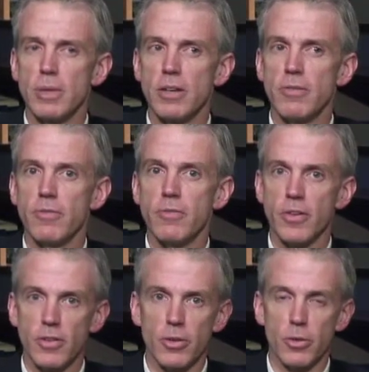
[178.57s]
mean
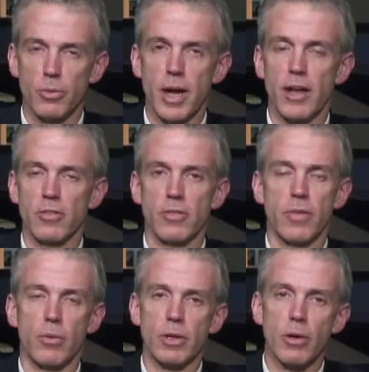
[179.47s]
physical rest of
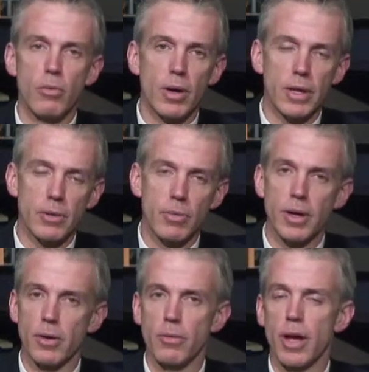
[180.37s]
that we don't want you
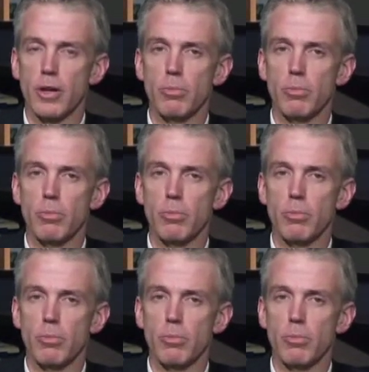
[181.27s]
running around